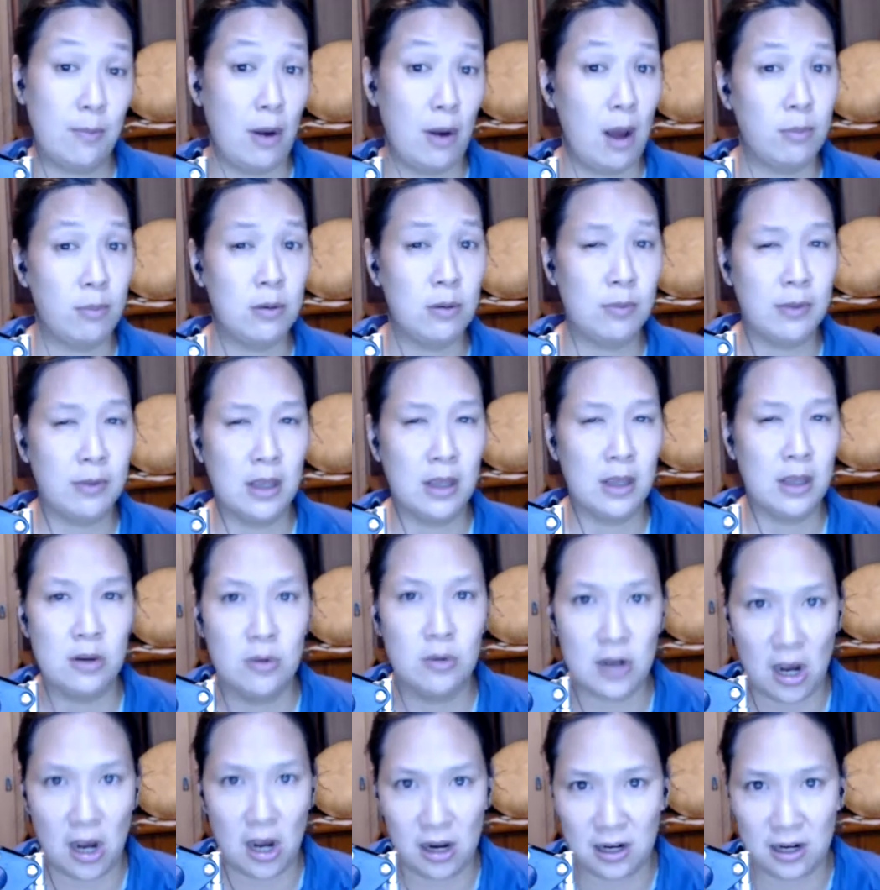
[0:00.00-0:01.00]
problem that you
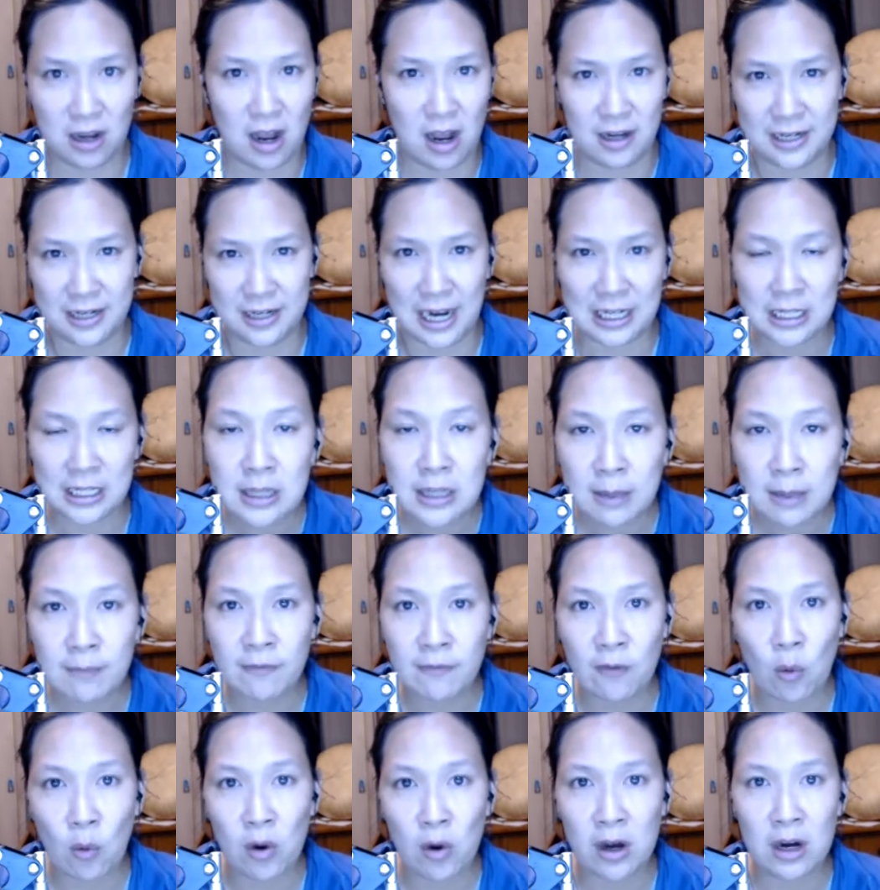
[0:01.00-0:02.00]
contacted them
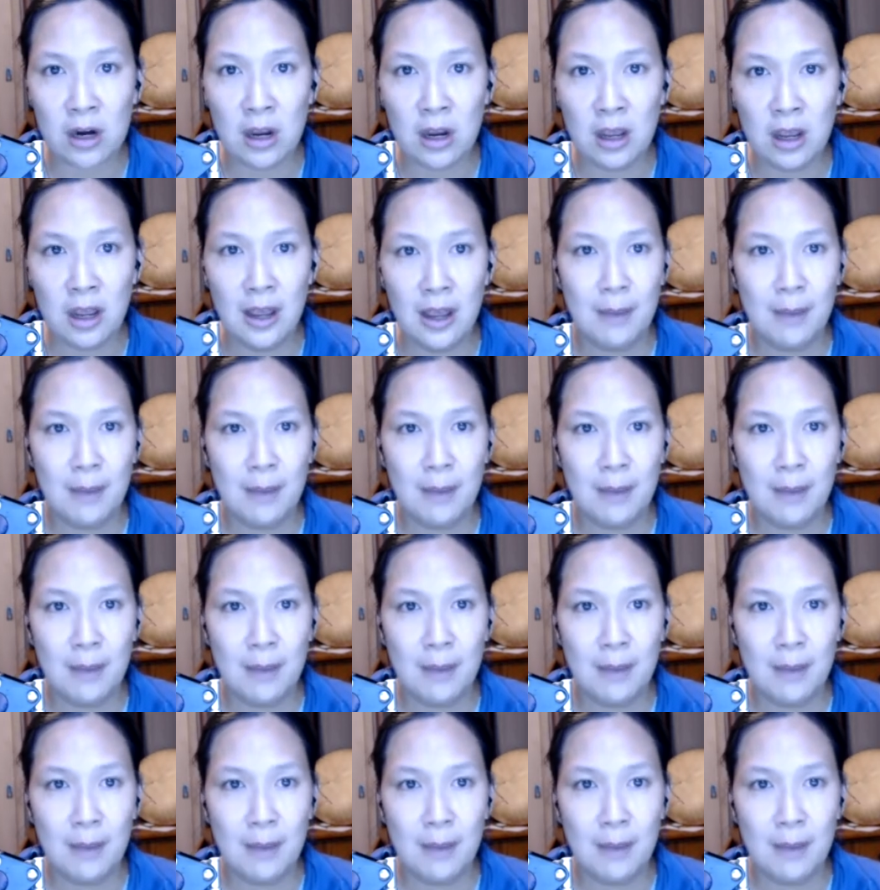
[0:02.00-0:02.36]
for,